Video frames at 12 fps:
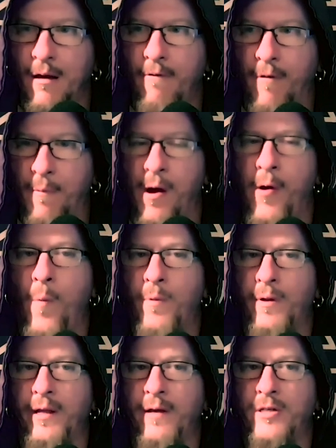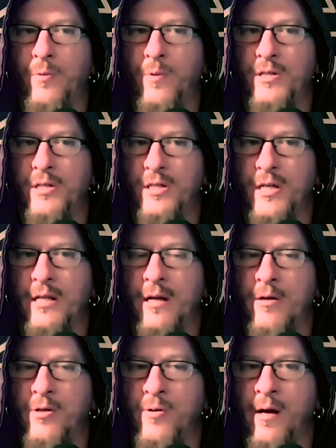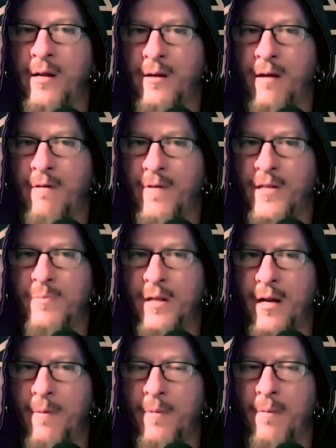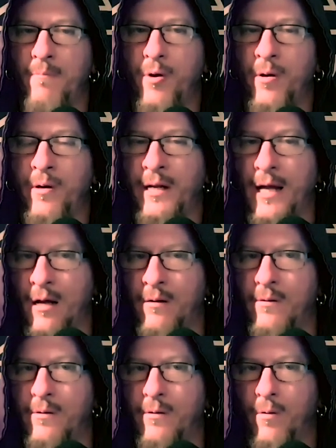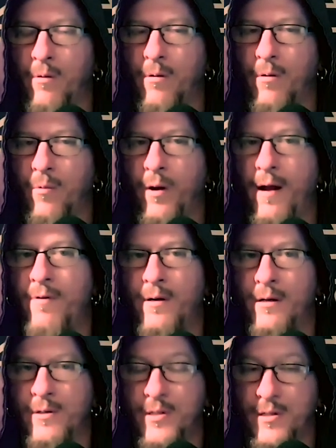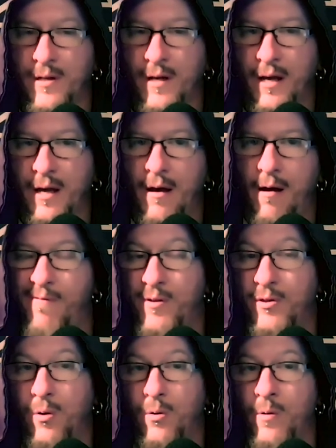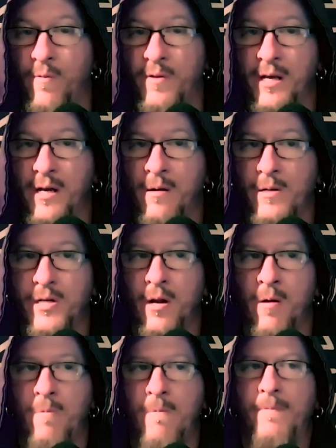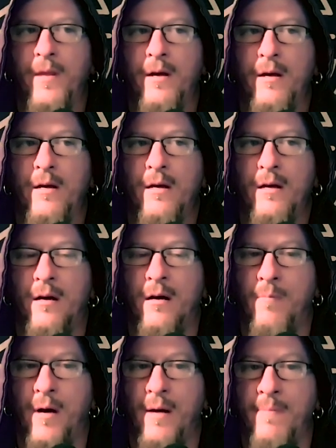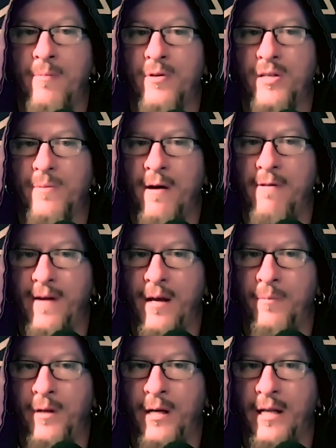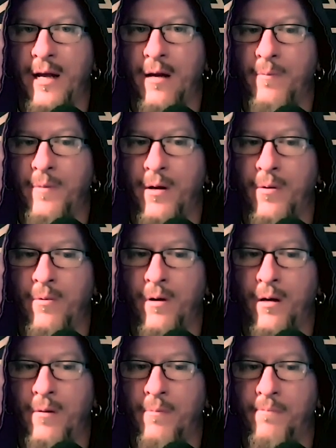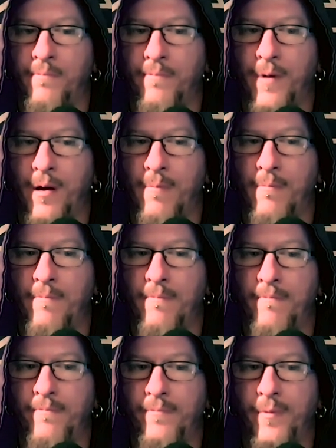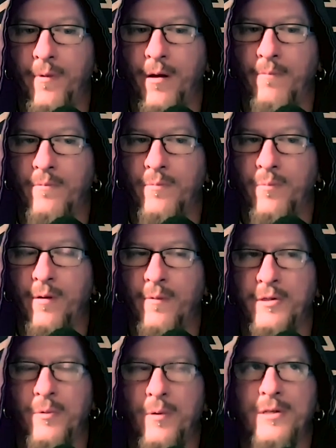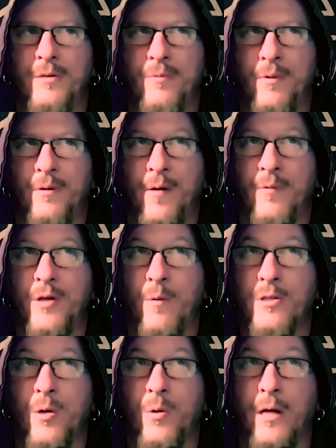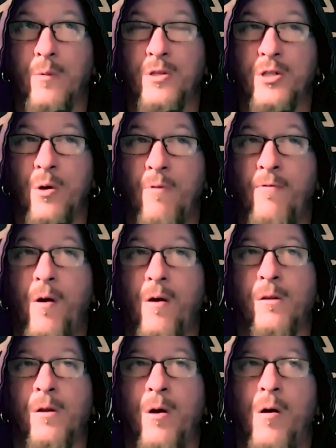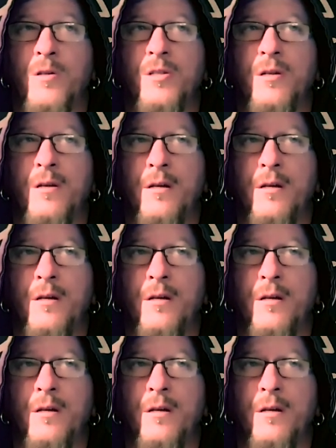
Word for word: for my own beliefs. She wasn't sitting there trying to convince me that I'm going to burn in hell or, or, or whatever else I've been told over the years, you know, um, by members of my family, and that I'm, you know, um, um, um, what was it? What was it? When I was, I was told I was so far lost